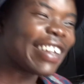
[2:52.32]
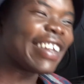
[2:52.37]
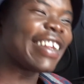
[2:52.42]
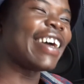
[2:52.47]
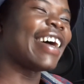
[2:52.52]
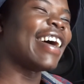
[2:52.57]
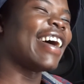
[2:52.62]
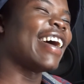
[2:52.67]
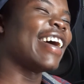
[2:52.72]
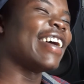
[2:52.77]

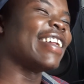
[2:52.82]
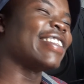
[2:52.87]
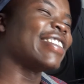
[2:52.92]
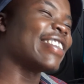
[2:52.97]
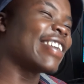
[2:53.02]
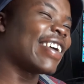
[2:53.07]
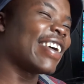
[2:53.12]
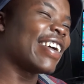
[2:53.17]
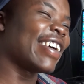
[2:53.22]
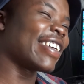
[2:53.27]
Nah,
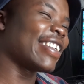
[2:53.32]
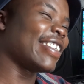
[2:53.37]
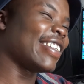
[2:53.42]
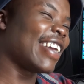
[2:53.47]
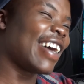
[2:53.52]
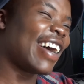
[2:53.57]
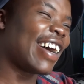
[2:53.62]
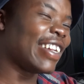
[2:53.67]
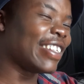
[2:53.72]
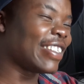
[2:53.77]
dog.
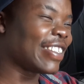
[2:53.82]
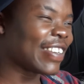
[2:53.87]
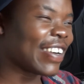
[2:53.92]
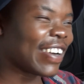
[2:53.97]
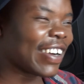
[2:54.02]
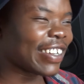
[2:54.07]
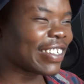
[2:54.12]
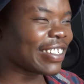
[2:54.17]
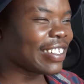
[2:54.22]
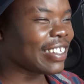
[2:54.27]

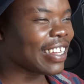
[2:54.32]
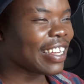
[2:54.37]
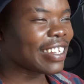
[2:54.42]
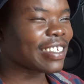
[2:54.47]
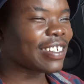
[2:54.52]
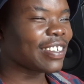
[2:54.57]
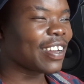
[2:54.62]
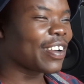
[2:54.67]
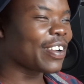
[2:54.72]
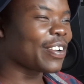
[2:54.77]

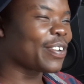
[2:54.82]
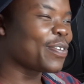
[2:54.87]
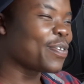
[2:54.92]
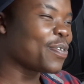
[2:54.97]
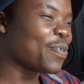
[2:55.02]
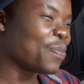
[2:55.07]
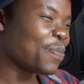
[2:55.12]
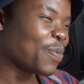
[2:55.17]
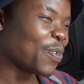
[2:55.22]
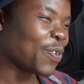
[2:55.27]
That's not a
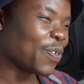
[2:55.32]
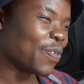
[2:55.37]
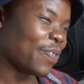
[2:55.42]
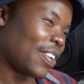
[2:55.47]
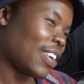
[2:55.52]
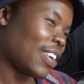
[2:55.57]
cool move.